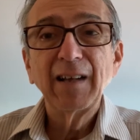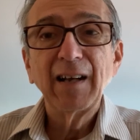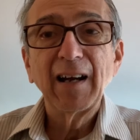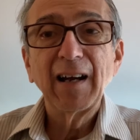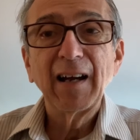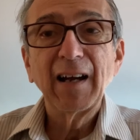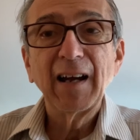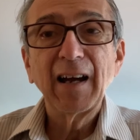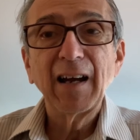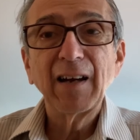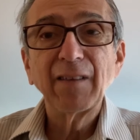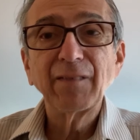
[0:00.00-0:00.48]

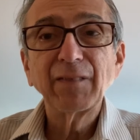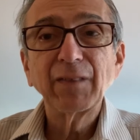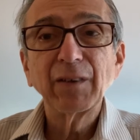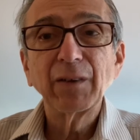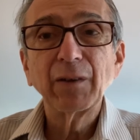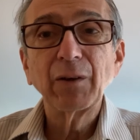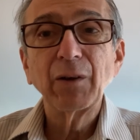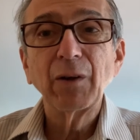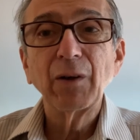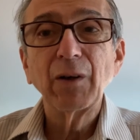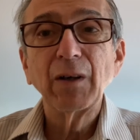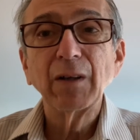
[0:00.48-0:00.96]
I have to
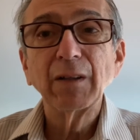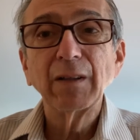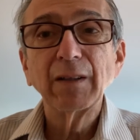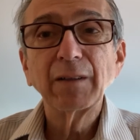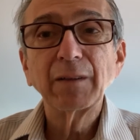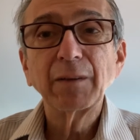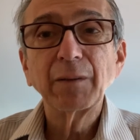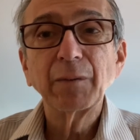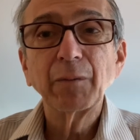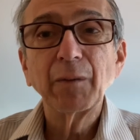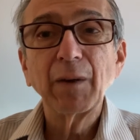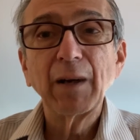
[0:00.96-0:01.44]
call
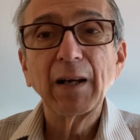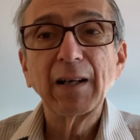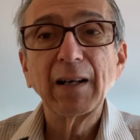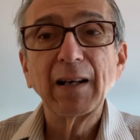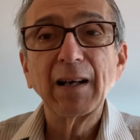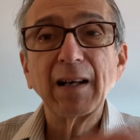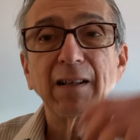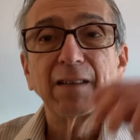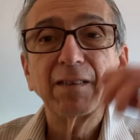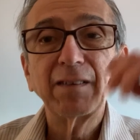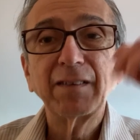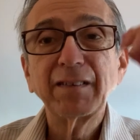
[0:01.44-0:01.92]
it the way
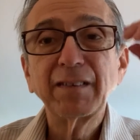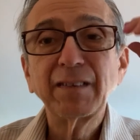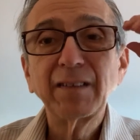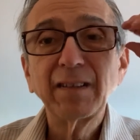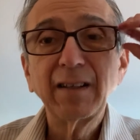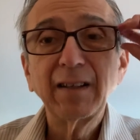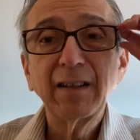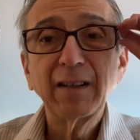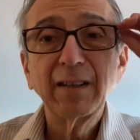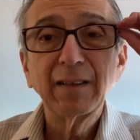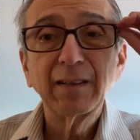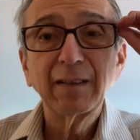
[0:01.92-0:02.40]
I
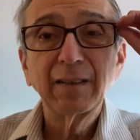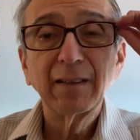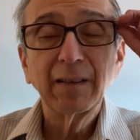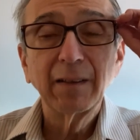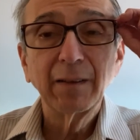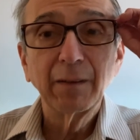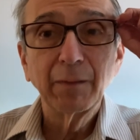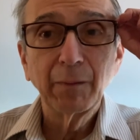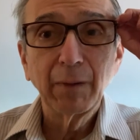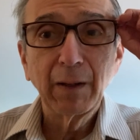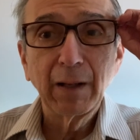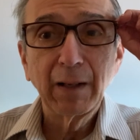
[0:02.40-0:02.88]
see it,
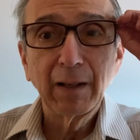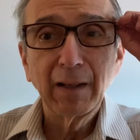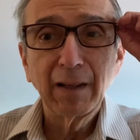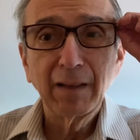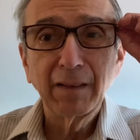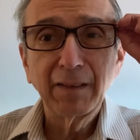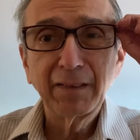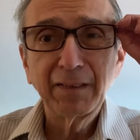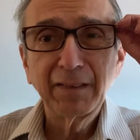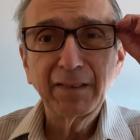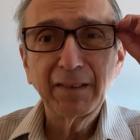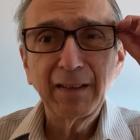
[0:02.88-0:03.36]
and the way
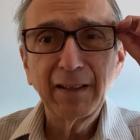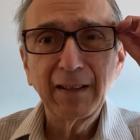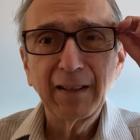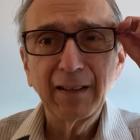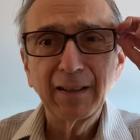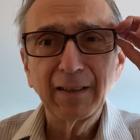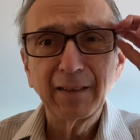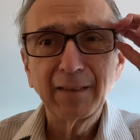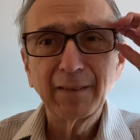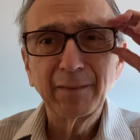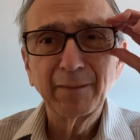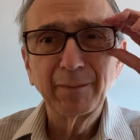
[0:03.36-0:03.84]
I see
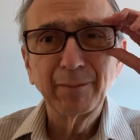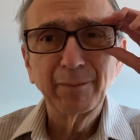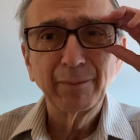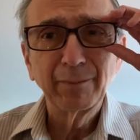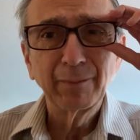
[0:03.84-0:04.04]
it